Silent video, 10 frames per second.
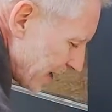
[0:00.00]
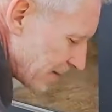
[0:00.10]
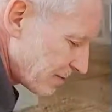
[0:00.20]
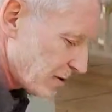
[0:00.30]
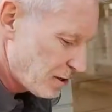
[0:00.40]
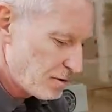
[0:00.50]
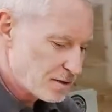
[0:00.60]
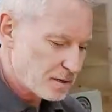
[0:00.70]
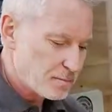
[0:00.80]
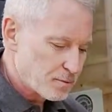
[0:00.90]
If you're
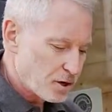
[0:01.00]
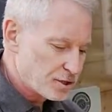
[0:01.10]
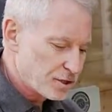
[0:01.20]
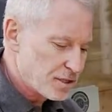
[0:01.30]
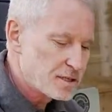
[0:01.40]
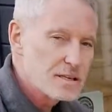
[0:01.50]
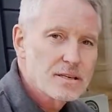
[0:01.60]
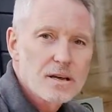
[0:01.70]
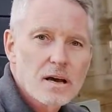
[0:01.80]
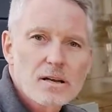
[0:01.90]
using brushes
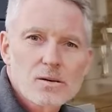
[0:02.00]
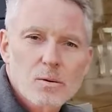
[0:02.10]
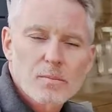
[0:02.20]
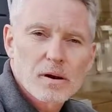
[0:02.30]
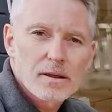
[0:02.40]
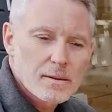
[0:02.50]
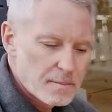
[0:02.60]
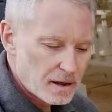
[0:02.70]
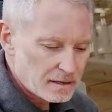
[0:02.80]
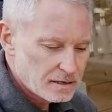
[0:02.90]
to apply the
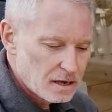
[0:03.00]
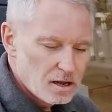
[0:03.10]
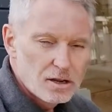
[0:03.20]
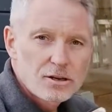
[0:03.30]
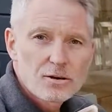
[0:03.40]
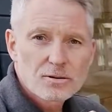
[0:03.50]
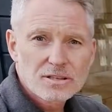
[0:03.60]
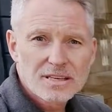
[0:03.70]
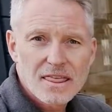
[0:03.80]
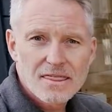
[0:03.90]
paint, use a
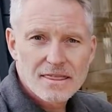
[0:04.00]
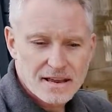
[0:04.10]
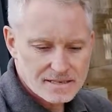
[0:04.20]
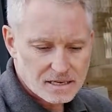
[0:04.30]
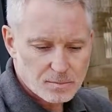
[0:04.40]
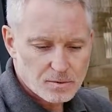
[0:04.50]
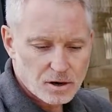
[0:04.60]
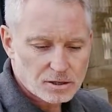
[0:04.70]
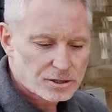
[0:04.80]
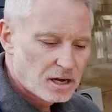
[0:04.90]
synthetic
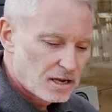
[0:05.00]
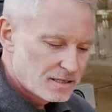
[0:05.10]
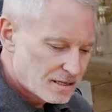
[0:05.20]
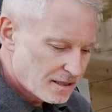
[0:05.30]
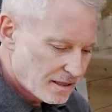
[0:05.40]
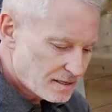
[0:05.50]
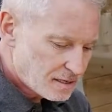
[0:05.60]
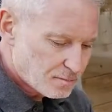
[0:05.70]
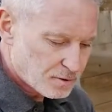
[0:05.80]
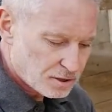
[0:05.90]
brush.
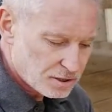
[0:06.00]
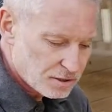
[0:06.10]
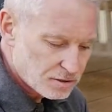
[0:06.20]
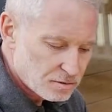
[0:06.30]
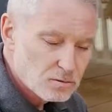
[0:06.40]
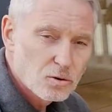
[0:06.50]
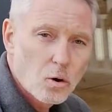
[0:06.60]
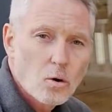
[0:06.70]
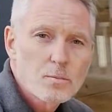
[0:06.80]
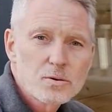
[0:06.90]
Synthetic brushes do
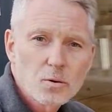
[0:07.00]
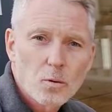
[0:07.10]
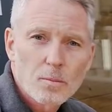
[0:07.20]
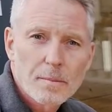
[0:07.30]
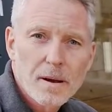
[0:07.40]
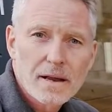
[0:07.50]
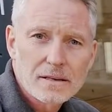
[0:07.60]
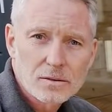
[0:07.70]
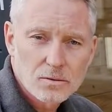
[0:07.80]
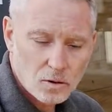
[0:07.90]
not absorb the
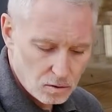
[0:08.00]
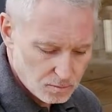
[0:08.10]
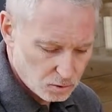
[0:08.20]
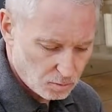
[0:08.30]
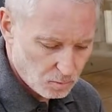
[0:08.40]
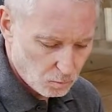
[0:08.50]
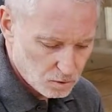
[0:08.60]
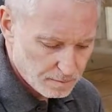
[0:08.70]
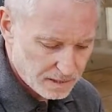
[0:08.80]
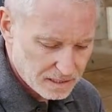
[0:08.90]
paint, do not absorb the
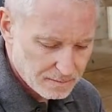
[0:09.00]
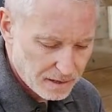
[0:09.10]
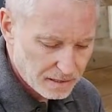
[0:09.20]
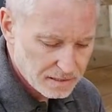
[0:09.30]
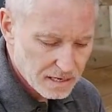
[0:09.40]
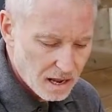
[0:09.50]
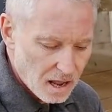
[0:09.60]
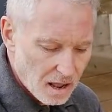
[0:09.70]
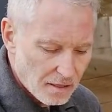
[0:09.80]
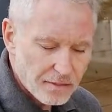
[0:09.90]
water-based paints,
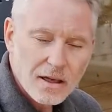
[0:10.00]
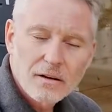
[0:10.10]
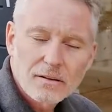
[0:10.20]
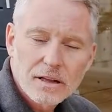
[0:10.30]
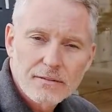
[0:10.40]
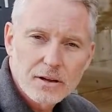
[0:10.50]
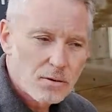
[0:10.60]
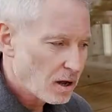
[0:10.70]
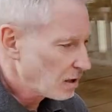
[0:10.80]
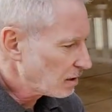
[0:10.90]
and they'll give you
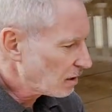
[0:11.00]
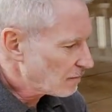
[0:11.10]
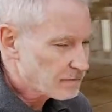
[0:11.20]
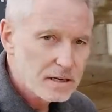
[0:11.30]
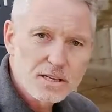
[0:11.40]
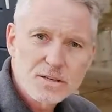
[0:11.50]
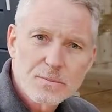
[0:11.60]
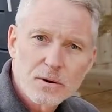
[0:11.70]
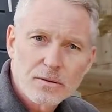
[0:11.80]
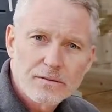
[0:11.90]
a lovely
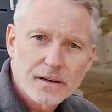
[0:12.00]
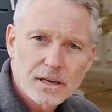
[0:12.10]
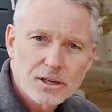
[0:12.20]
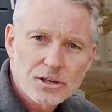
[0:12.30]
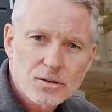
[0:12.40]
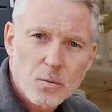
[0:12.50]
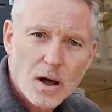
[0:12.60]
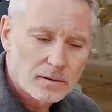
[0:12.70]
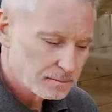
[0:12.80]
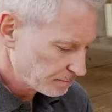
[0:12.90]
smooth finish as
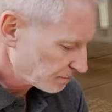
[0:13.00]
well.